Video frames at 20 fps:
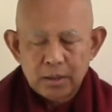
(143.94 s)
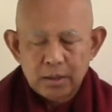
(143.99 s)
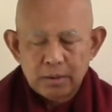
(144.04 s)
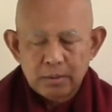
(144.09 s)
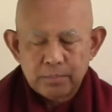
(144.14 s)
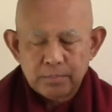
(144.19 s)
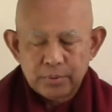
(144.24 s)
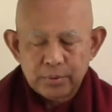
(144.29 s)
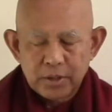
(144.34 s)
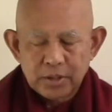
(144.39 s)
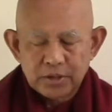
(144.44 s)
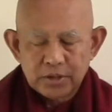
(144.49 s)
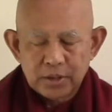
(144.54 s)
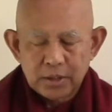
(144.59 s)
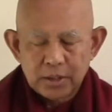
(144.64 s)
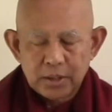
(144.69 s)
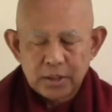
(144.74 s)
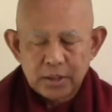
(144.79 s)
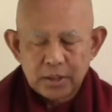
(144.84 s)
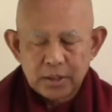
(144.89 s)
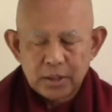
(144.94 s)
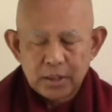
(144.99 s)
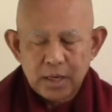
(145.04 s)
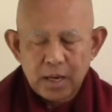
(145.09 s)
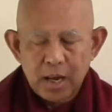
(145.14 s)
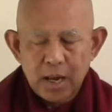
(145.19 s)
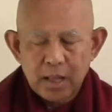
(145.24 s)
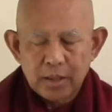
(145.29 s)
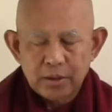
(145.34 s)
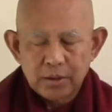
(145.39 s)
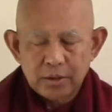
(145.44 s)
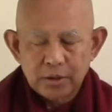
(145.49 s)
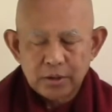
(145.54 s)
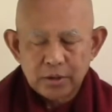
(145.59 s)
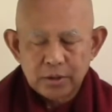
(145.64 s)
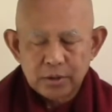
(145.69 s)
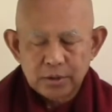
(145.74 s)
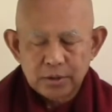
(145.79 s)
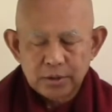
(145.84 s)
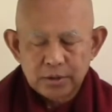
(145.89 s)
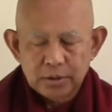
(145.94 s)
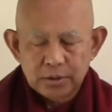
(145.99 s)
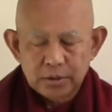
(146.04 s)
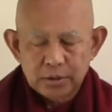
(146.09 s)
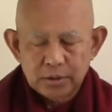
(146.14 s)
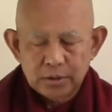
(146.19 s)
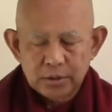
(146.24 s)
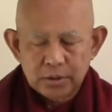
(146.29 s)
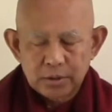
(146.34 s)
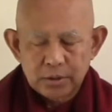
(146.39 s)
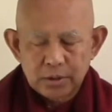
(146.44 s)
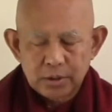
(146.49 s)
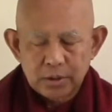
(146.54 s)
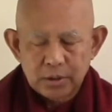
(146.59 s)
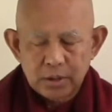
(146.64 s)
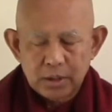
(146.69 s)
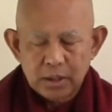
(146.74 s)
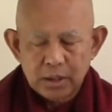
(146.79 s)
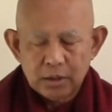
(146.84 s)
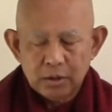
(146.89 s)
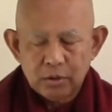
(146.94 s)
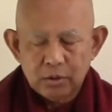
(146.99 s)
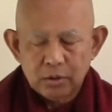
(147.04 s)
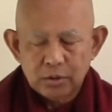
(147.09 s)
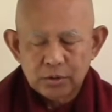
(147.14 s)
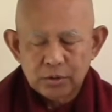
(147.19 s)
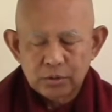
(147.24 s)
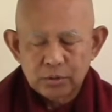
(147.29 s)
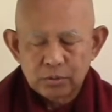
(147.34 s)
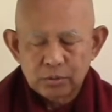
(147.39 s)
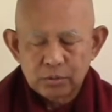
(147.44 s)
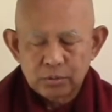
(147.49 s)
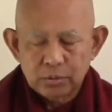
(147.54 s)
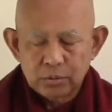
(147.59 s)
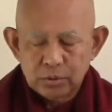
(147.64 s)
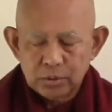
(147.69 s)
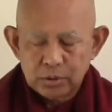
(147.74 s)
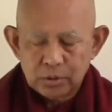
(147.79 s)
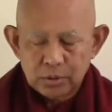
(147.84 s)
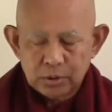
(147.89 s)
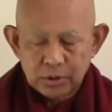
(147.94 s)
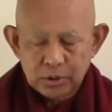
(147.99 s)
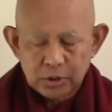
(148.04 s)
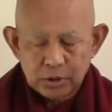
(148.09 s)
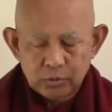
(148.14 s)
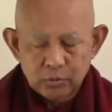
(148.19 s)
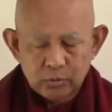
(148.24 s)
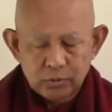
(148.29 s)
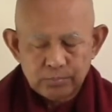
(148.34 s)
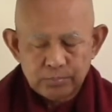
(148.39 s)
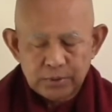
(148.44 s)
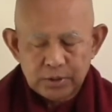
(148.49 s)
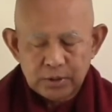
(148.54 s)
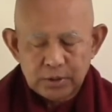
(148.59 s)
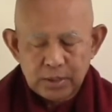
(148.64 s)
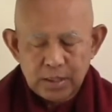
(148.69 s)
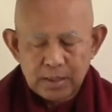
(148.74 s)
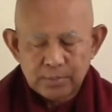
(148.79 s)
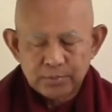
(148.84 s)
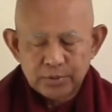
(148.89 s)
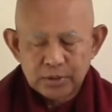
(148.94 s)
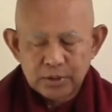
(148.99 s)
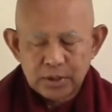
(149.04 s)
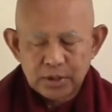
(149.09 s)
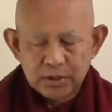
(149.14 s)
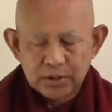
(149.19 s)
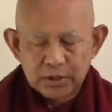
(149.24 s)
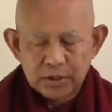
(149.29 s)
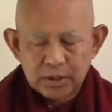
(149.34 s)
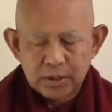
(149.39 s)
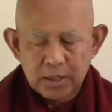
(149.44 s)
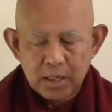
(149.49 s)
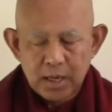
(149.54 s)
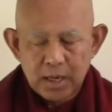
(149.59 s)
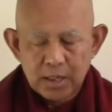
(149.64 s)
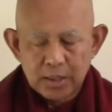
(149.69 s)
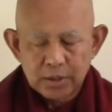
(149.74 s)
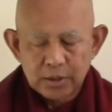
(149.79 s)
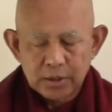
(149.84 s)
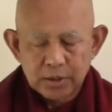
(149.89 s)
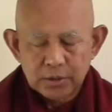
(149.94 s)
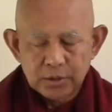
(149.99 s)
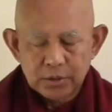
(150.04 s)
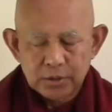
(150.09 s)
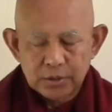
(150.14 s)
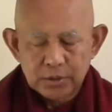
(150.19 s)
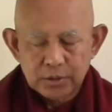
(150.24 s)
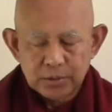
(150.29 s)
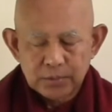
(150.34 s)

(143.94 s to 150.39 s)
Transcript: present in others, and also it will be absent in others.